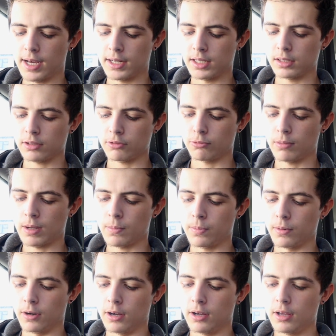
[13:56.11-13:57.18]
And
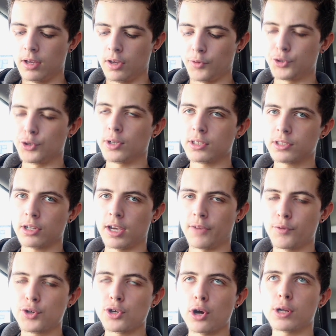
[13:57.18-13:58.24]
remember, if
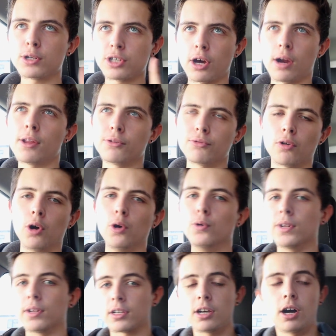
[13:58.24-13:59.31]
you're doing a turn in the
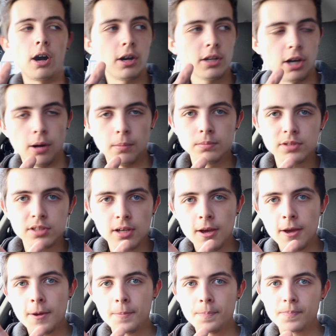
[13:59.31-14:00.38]
road and a car comes
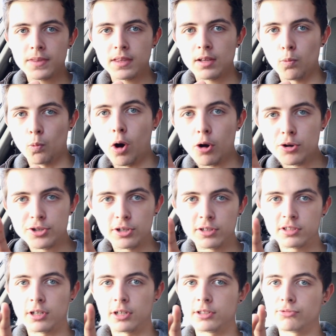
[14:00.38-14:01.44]
while you're doing
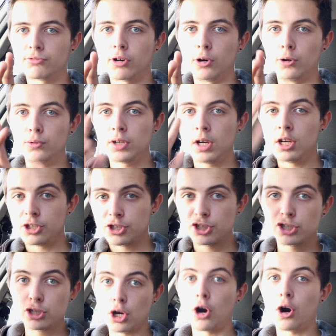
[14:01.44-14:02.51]
the turn in the road,
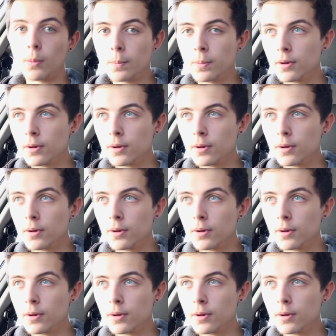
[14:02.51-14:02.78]
stop